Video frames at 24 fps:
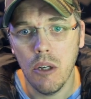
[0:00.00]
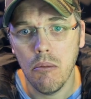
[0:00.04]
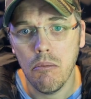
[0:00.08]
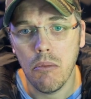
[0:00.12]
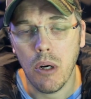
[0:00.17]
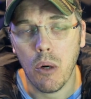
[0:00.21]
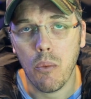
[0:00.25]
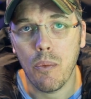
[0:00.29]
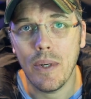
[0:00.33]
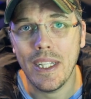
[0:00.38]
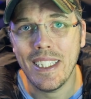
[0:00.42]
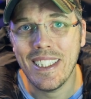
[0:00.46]

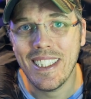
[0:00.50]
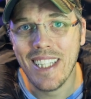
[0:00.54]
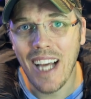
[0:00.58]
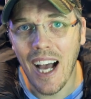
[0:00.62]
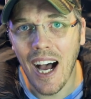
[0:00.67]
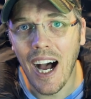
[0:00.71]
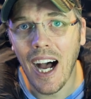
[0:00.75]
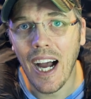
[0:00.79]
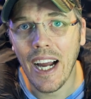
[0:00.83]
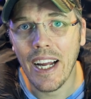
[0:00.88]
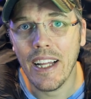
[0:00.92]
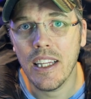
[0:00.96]
but we
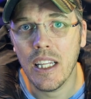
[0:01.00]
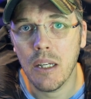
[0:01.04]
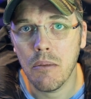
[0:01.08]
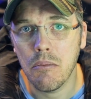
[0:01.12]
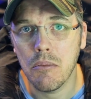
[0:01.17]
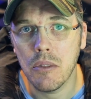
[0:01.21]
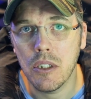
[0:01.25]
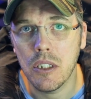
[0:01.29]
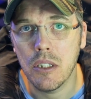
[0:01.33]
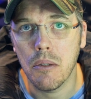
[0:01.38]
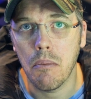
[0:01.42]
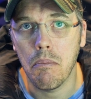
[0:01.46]
tie
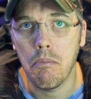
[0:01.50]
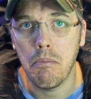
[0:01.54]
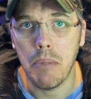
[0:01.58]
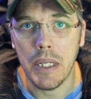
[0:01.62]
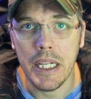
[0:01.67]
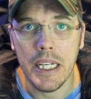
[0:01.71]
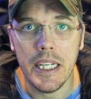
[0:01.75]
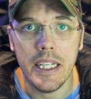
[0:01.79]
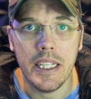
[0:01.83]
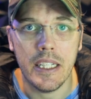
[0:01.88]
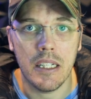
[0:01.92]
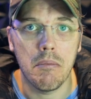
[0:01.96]
them to
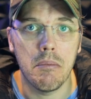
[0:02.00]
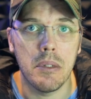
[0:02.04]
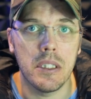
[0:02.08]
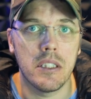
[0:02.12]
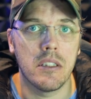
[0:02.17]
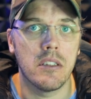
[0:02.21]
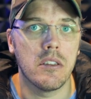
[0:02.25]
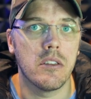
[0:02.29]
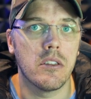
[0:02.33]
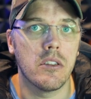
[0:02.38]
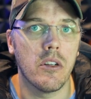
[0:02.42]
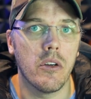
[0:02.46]
being a
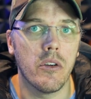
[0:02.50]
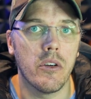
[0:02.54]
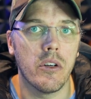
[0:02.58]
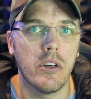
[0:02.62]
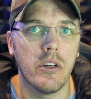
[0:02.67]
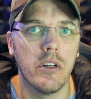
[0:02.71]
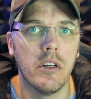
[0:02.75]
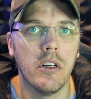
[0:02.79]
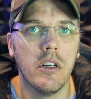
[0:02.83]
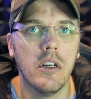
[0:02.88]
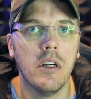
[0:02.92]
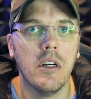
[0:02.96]
business owner.
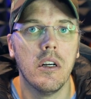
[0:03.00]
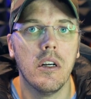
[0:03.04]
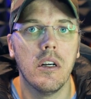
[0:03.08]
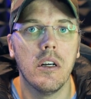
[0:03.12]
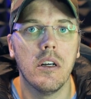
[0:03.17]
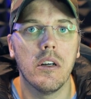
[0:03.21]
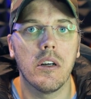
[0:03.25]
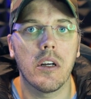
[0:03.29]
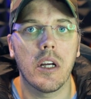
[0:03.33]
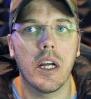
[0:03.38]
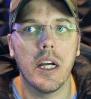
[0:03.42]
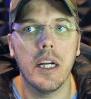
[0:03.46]

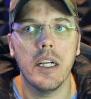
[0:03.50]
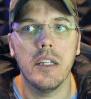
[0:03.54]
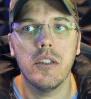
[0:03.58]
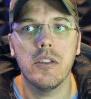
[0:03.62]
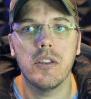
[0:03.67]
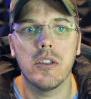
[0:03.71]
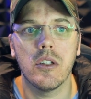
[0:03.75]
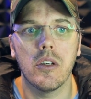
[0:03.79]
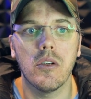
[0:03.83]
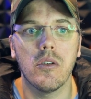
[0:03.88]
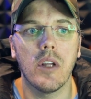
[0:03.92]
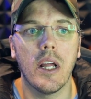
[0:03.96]
Okay,
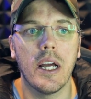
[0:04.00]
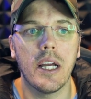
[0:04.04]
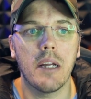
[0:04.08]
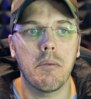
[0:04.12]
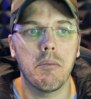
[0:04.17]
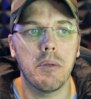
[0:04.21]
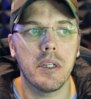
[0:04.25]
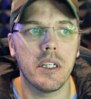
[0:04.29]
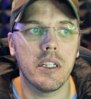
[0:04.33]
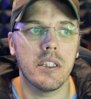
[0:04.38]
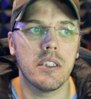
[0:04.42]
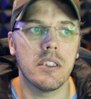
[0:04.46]
so like,
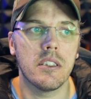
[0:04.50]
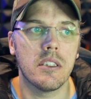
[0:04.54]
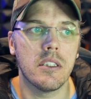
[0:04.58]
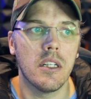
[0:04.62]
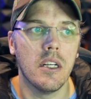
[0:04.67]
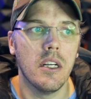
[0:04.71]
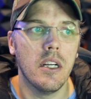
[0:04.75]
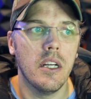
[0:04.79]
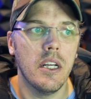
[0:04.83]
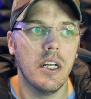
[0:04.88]
because